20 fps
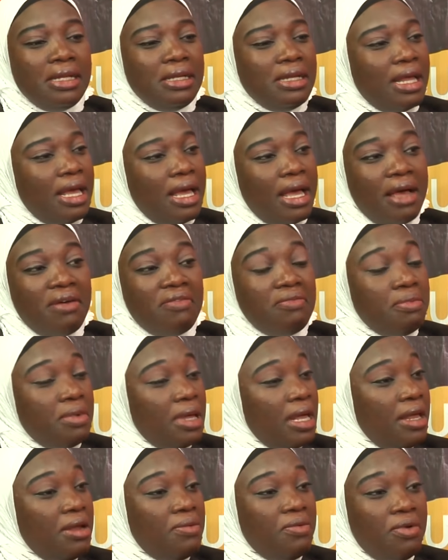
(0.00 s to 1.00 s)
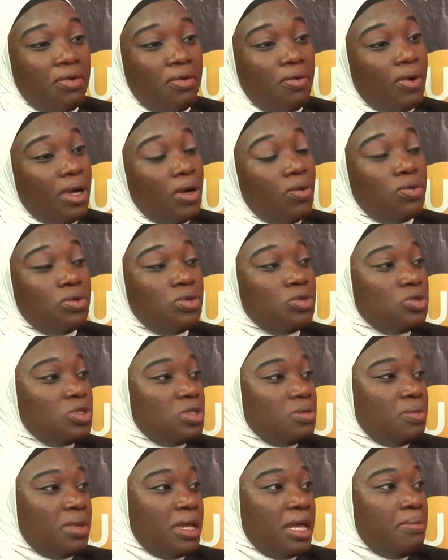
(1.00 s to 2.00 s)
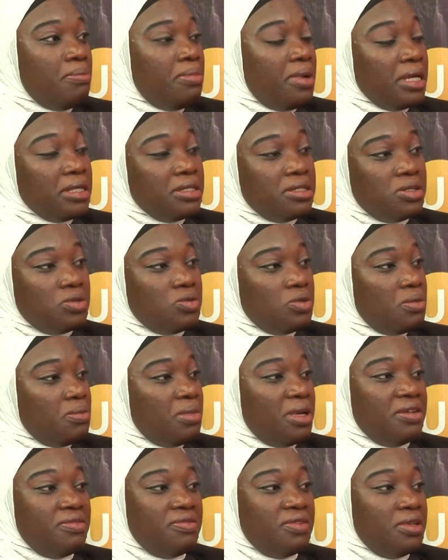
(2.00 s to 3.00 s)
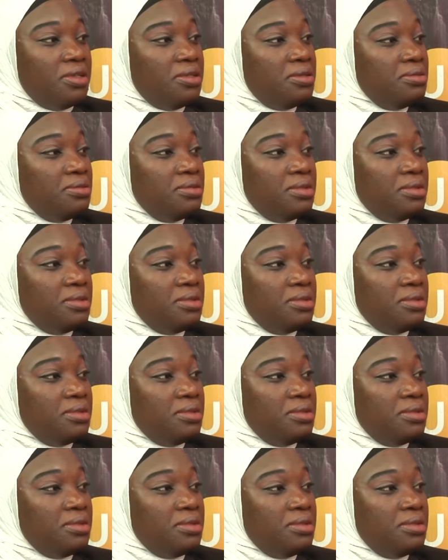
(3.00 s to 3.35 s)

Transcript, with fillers: And I've, everyone who knows me, I practice with my veil.